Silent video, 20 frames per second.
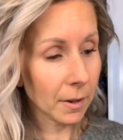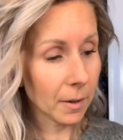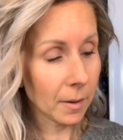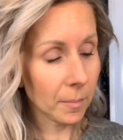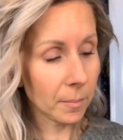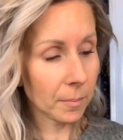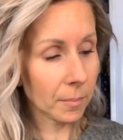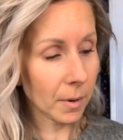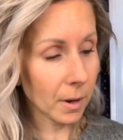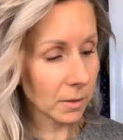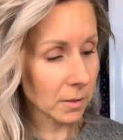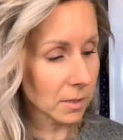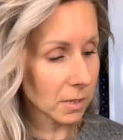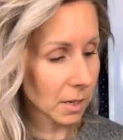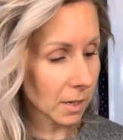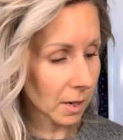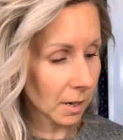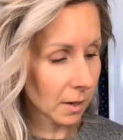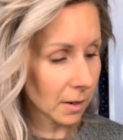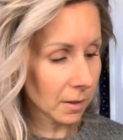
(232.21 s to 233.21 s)
bronzer
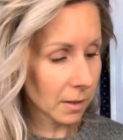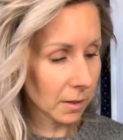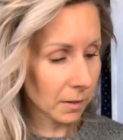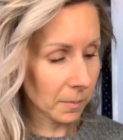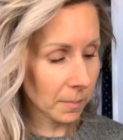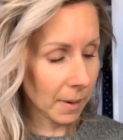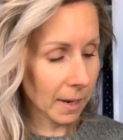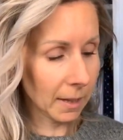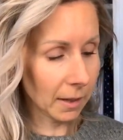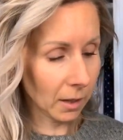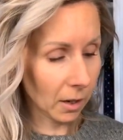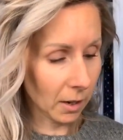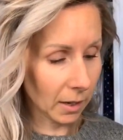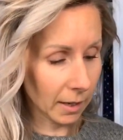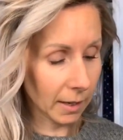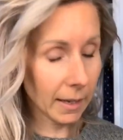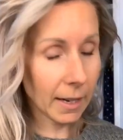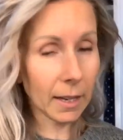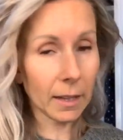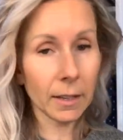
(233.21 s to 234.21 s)
is by Laura
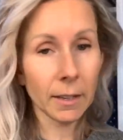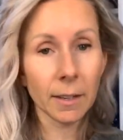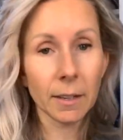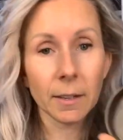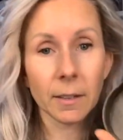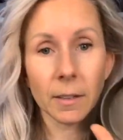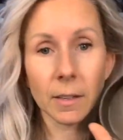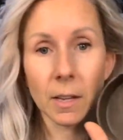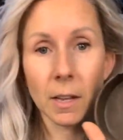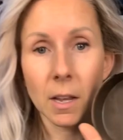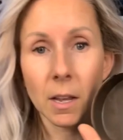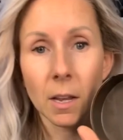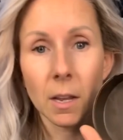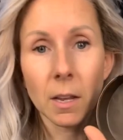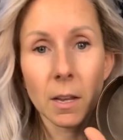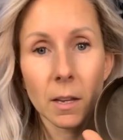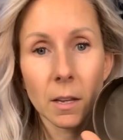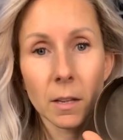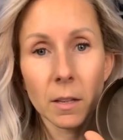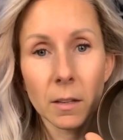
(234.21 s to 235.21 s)
Geller.
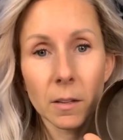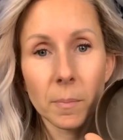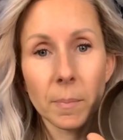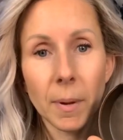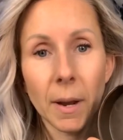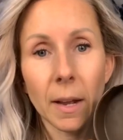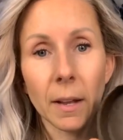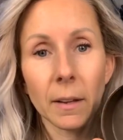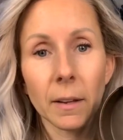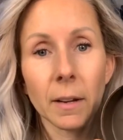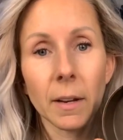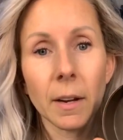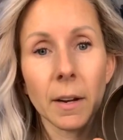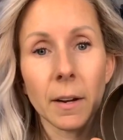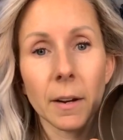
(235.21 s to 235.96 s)
This palette here.